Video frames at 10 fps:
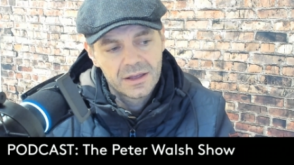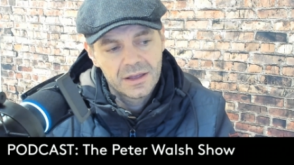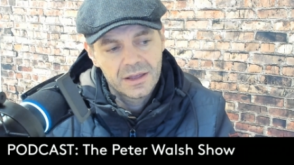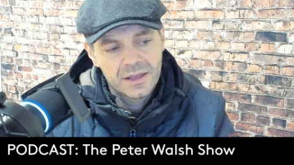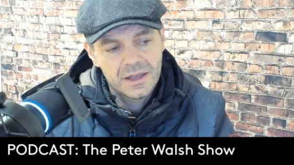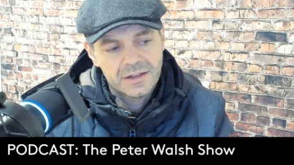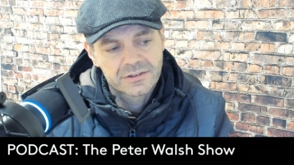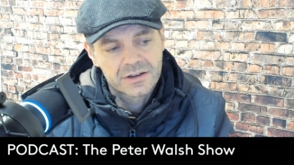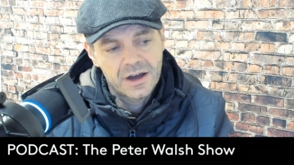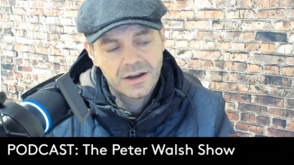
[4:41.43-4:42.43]
It's
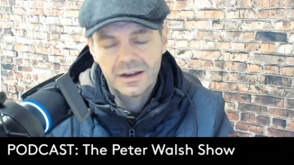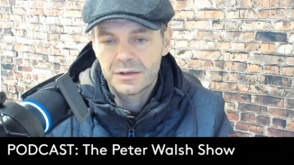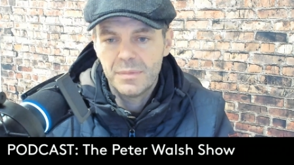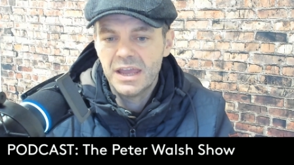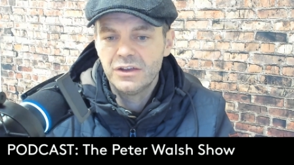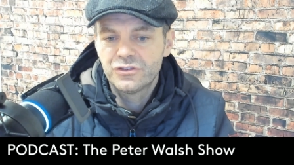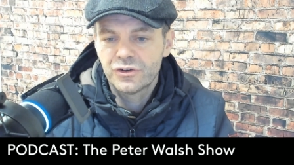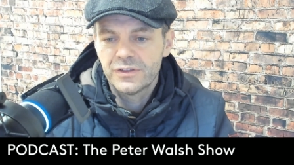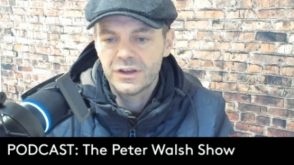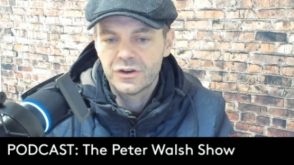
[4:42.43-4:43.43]
kind of like making sure
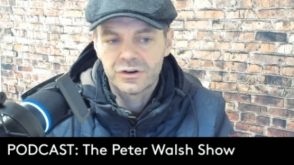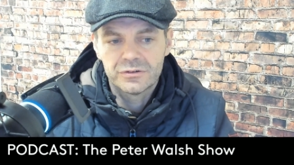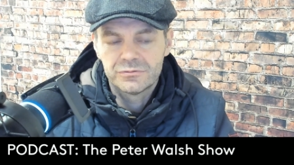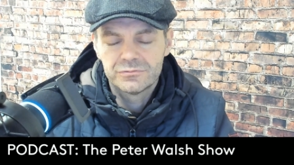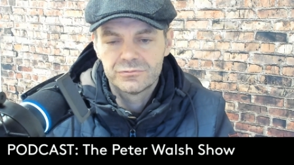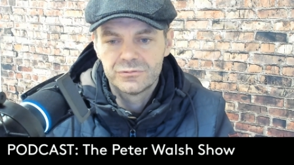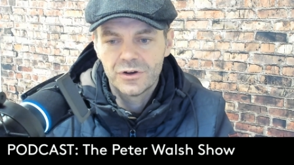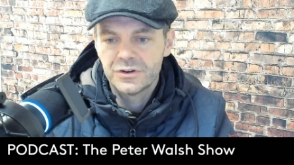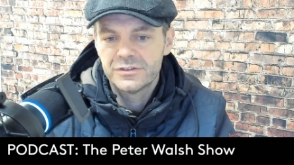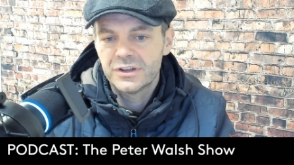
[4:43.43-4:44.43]
that your
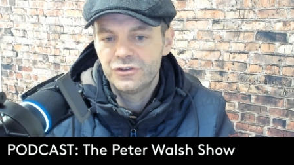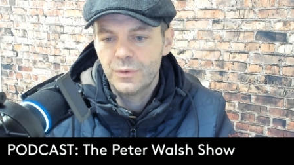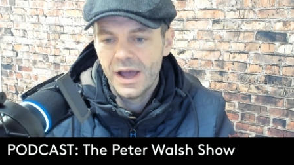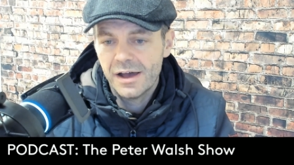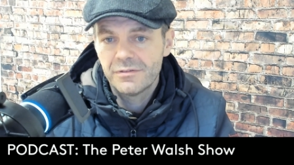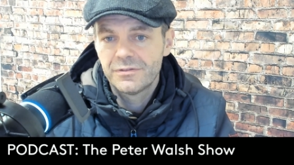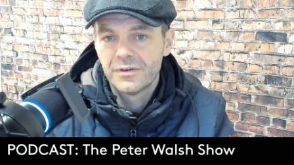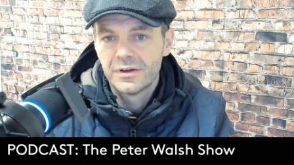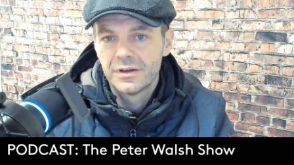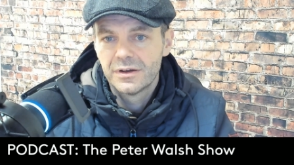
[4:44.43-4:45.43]
runners that you have
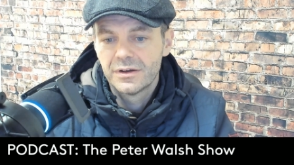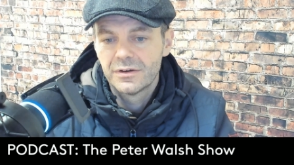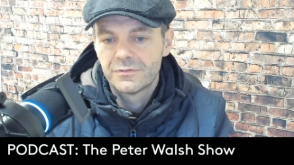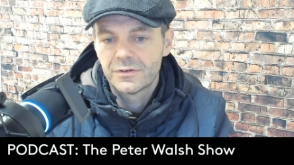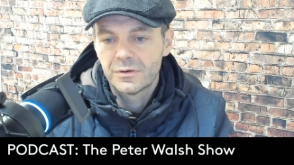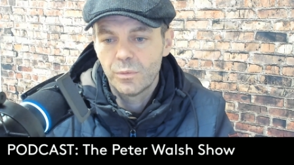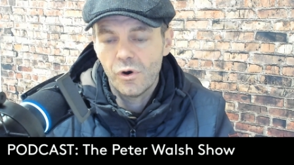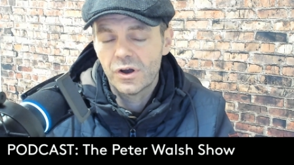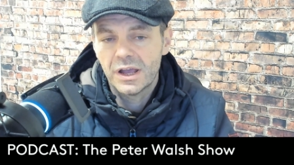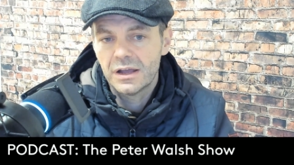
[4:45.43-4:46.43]
for
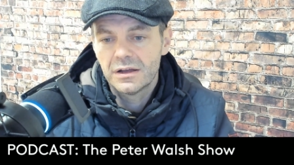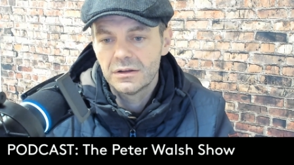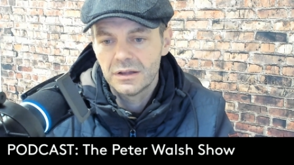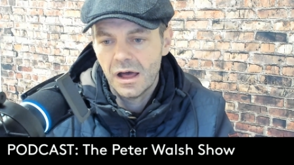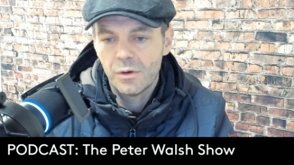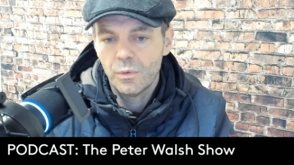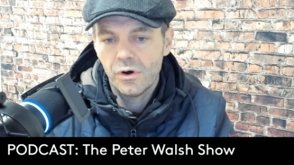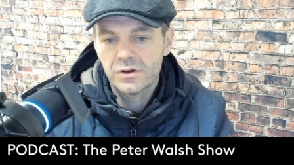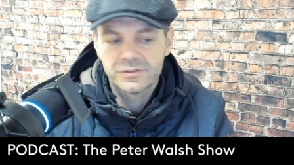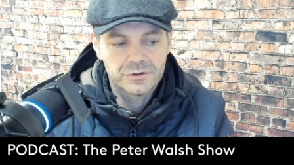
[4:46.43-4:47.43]
walking, long
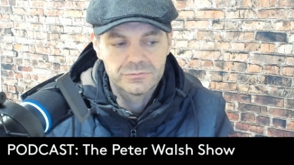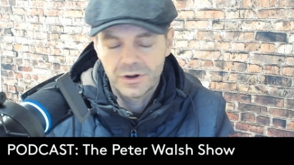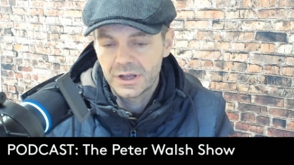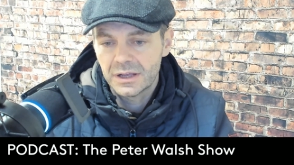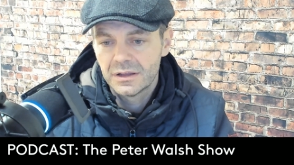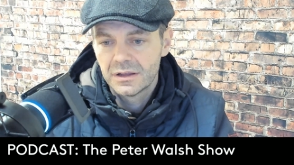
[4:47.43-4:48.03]
walks or running,